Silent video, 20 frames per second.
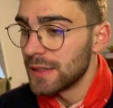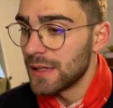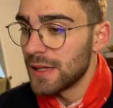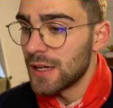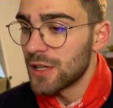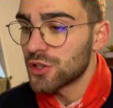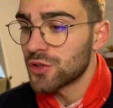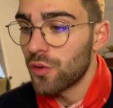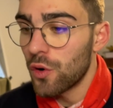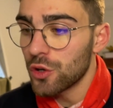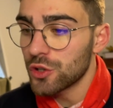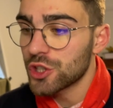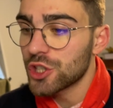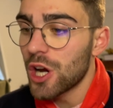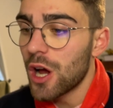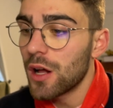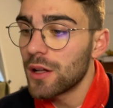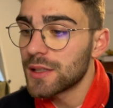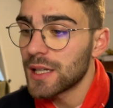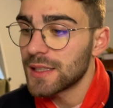
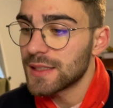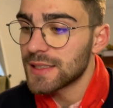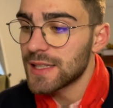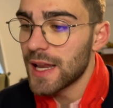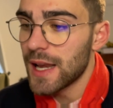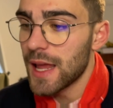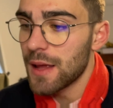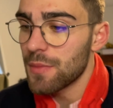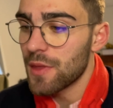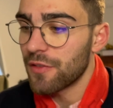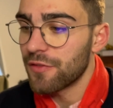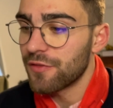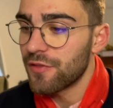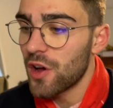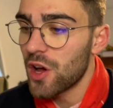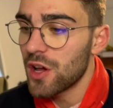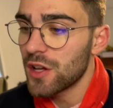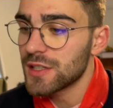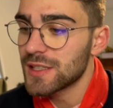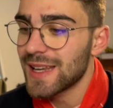Schwarzschild had sent him the
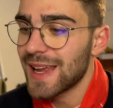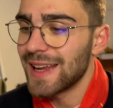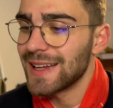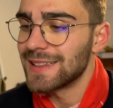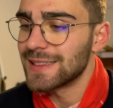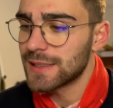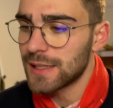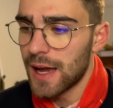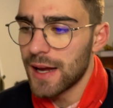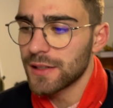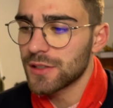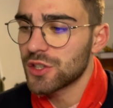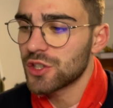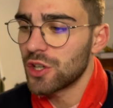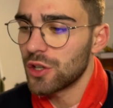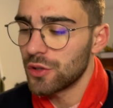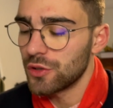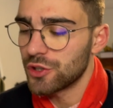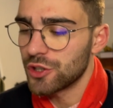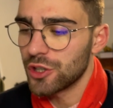first exact
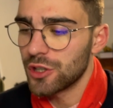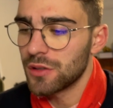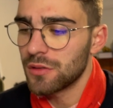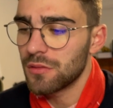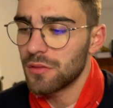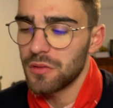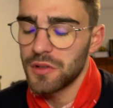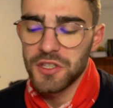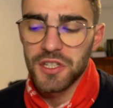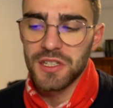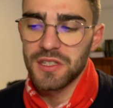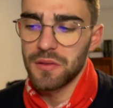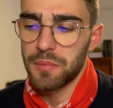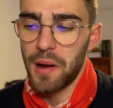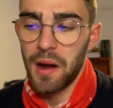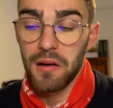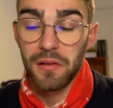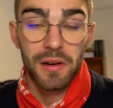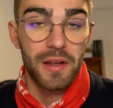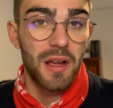solution, which is
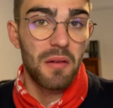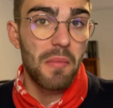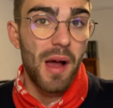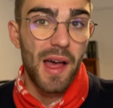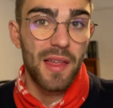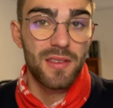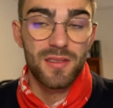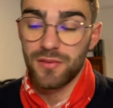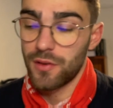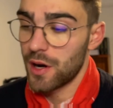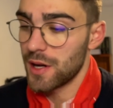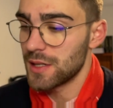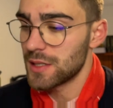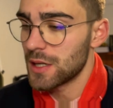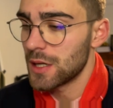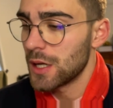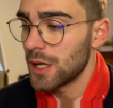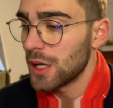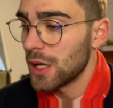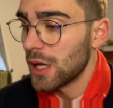apparently a maths phrase,
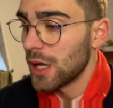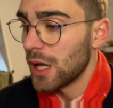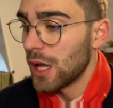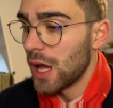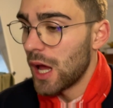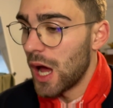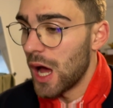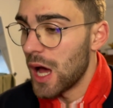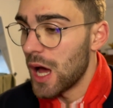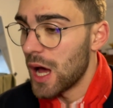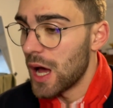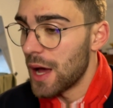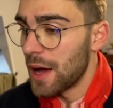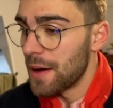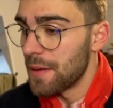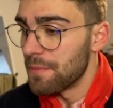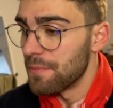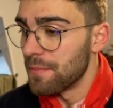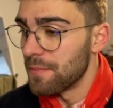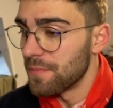
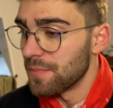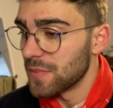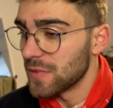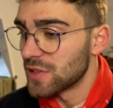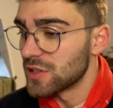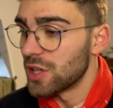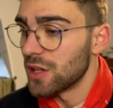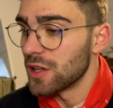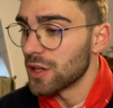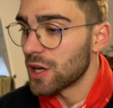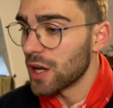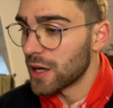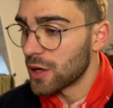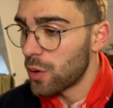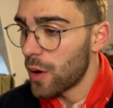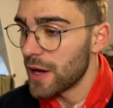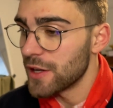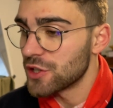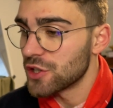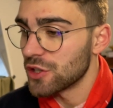to the
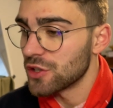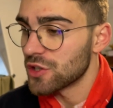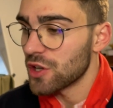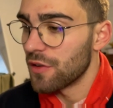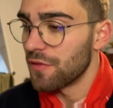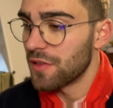equations of